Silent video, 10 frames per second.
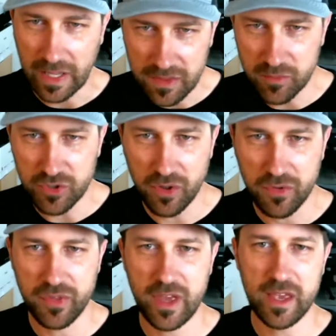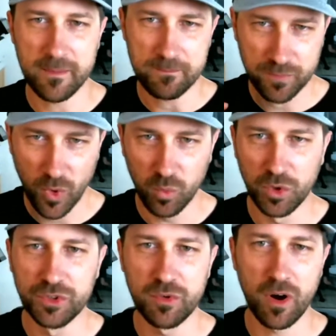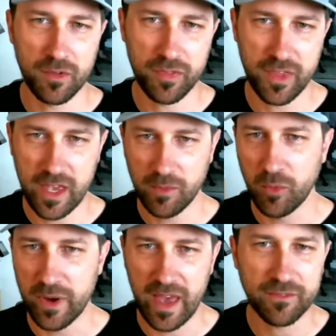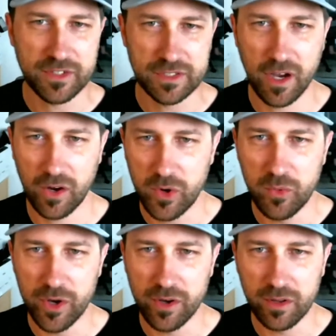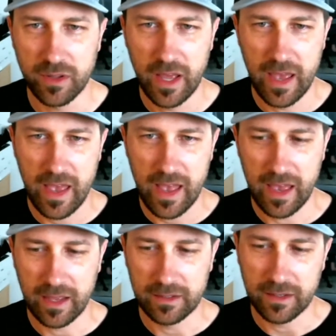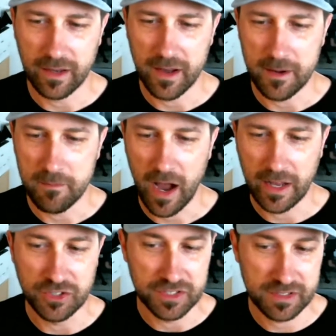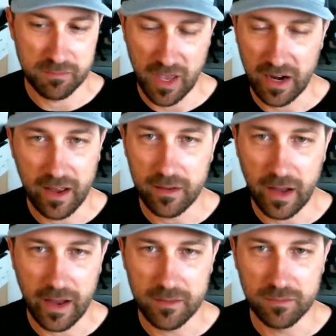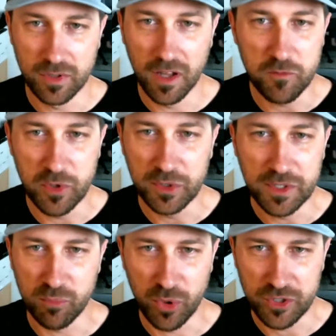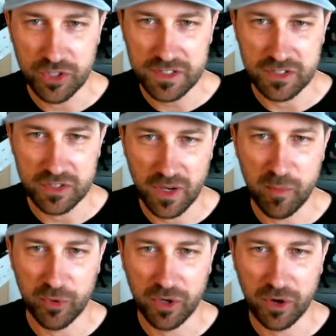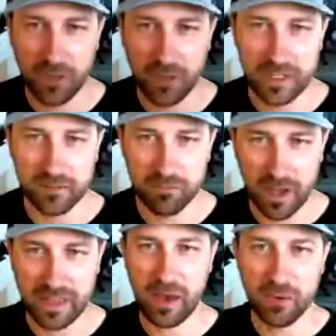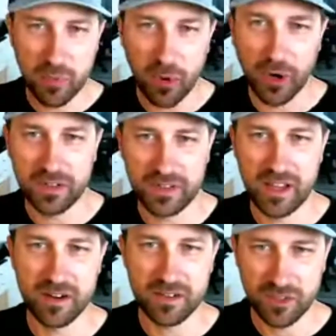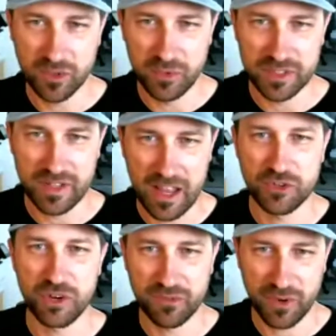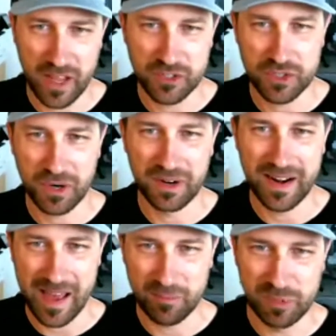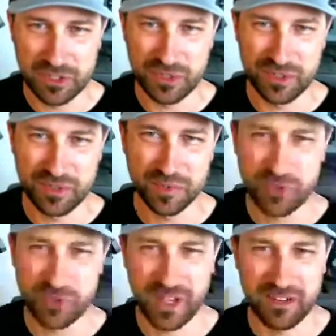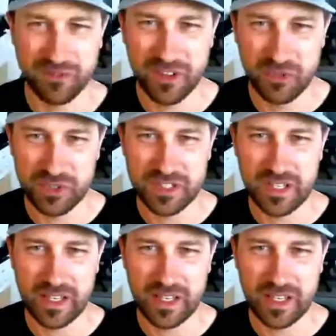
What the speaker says: them do their thing. We'll do our thing. When we have to talk, we will. And I love building bridges. And so I remember calling my counterpart there, who was HR for HR at Blizzard, which is kind of interesting,